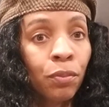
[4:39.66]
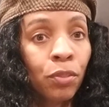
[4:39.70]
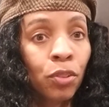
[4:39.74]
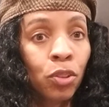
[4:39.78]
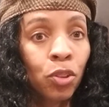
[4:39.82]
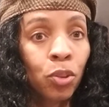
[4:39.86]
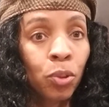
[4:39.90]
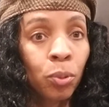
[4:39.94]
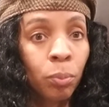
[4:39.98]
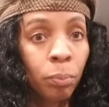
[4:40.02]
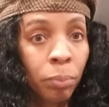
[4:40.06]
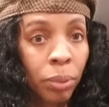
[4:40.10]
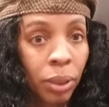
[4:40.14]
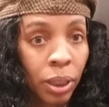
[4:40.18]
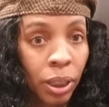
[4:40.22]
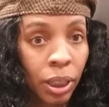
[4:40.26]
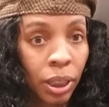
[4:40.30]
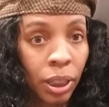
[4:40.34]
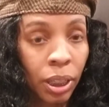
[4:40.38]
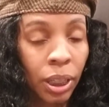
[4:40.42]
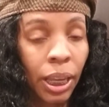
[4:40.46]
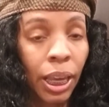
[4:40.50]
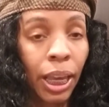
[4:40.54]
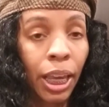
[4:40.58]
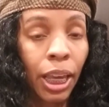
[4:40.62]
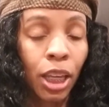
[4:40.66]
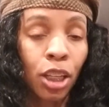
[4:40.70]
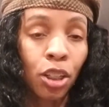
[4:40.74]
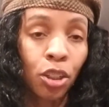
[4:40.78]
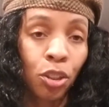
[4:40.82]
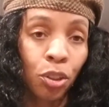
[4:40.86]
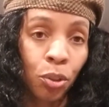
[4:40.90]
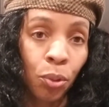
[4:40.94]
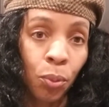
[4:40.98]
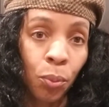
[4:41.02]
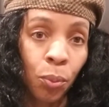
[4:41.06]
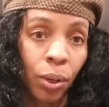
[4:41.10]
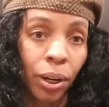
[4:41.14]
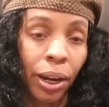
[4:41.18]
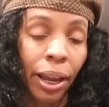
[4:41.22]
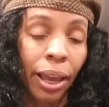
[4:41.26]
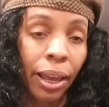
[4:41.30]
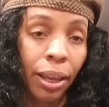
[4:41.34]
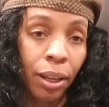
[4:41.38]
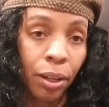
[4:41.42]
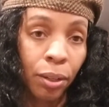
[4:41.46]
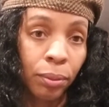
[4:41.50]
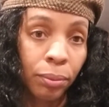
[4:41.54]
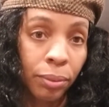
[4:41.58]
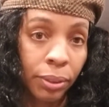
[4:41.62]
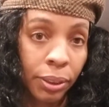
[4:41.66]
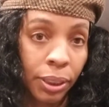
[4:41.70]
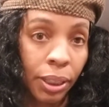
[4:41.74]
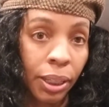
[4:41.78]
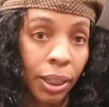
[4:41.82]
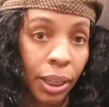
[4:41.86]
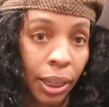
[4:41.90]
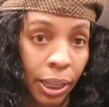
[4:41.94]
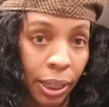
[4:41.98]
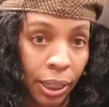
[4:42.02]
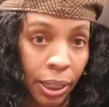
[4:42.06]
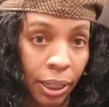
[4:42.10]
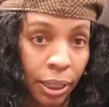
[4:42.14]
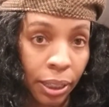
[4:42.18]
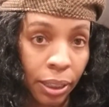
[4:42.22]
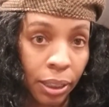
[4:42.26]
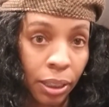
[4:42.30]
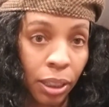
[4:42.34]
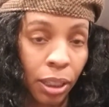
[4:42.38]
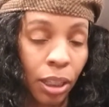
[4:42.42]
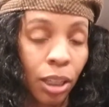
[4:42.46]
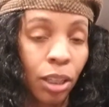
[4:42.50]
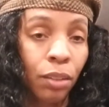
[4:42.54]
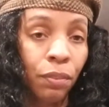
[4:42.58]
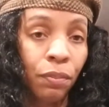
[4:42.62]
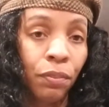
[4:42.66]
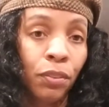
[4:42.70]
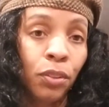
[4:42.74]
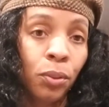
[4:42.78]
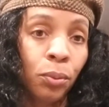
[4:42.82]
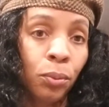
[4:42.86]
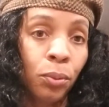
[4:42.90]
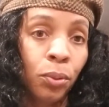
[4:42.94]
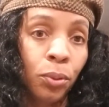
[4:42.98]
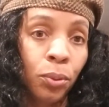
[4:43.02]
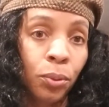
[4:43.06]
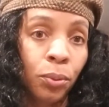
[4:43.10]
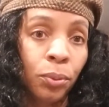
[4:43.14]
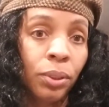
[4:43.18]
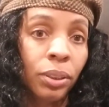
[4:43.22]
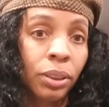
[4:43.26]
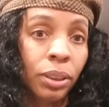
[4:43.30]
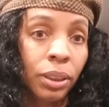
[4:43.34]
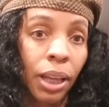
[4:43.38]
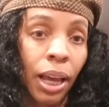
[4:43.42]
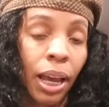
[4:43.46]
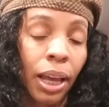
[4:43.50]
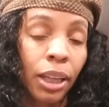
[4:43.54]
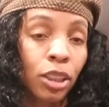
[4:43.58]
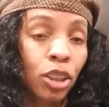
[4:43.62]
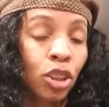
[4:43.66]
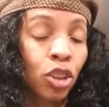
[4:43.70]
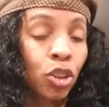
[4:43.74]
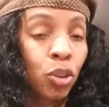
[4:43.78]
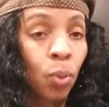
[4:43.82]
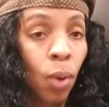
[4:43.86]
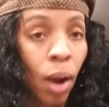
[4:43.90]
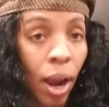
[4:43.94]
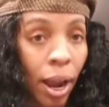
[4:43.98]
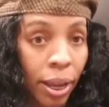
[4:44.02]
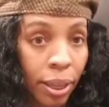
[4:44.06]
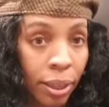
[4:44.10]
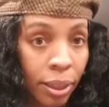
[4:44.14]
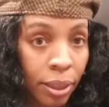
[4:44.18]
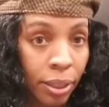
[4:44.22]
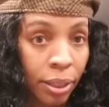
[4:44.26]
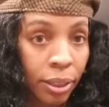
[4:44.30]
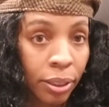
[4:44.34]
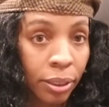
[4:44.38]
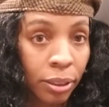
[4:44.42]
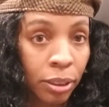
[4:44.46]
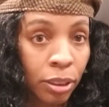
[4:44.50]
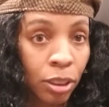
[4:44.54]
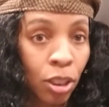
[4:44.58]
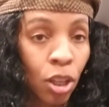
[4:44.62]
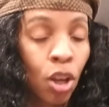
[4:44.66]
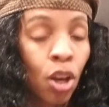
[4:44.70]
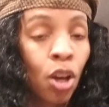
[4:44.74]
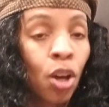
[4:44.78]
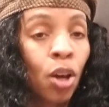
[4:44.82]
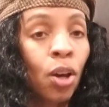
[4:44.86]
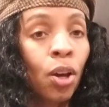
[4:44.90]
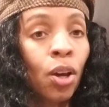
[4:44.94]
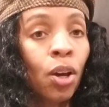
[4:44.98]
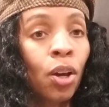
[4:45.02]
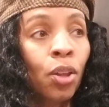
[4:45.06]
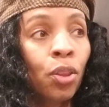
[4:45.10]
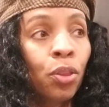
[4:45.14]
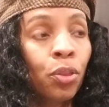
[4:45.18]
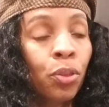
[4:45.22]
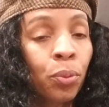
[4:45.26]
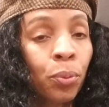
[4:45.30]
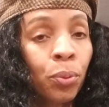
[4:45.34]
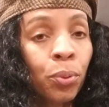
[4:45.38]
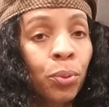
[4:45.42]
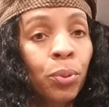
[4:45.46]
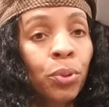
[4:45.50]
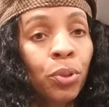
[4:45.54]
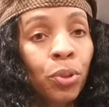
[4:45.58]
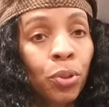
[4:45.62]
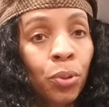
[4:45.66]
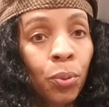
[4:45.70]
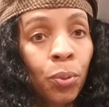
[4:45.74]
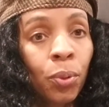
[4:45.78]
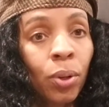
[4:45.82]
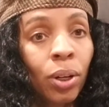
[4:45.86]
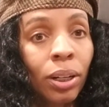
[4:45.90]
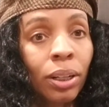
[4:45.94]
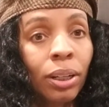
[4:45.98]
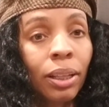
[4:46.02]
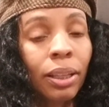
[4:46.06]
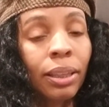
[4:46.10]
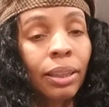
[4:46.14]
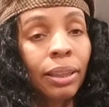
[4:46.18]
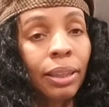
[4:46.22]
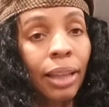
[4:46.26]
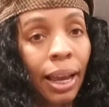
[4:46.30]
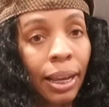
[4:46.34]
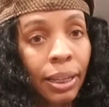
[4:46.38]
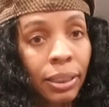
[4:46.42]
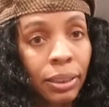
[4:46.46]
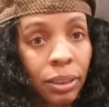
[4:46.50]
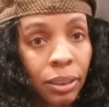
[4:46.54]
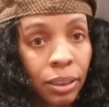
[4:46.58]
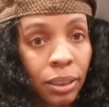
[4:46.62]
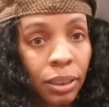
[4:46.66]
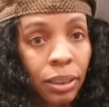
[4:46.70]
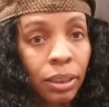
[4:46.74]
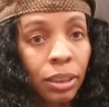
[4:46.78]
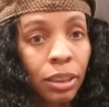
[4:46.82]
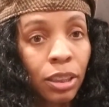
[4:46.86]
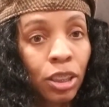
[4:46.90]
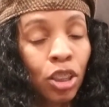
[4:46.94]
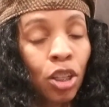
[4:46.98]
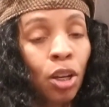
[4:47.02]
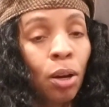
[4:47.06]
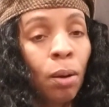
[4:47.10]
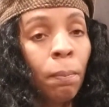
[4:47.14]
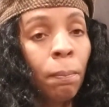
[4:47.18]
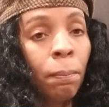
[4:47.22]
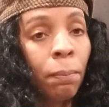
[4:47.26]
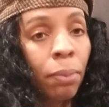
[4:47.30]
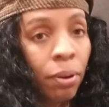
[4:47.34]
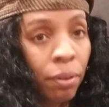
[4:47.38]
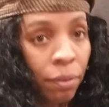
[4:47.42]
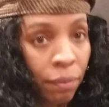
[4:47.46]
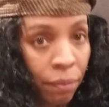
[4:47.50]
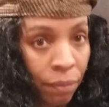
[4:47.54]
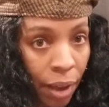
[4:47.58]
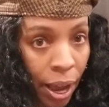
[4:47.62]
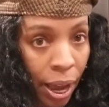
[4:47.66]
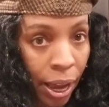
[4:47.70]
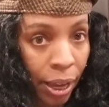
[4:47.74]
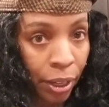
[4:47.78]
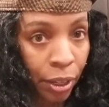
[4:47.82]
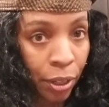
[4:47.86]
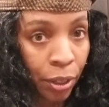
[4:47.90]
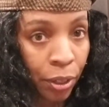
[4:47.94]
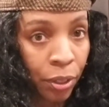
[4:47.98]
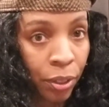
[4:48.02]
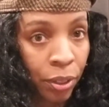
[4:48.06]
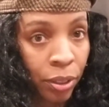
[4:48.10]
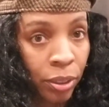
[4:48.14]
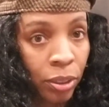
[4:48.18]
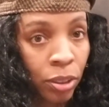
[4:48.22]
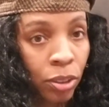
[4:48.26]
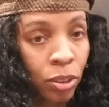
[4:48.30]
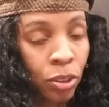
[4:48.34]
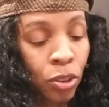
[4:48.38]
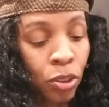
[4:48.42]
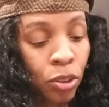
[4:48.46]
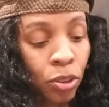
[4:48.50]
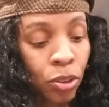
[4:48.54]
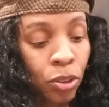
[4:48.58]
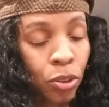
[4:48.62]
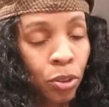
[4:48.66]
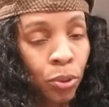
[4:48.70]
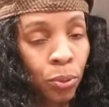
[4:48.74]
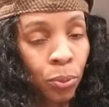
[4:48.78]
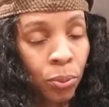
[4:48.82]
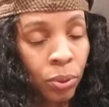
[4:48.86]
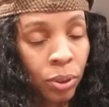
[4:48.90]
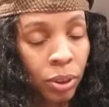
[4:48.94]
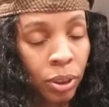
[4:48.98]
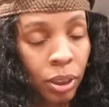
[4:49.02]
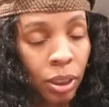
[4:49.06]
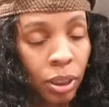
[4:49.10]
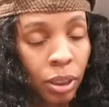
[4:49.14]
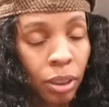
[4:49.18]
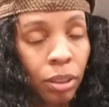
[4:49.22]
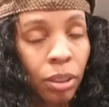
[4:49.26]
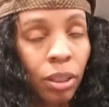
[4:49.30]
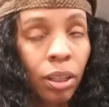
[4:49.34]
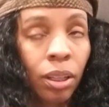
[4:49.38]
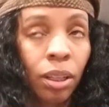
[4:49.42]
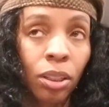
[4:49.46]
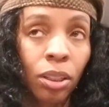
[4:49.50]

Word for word: to be in your LDN if you do decide to try this through your license provider to send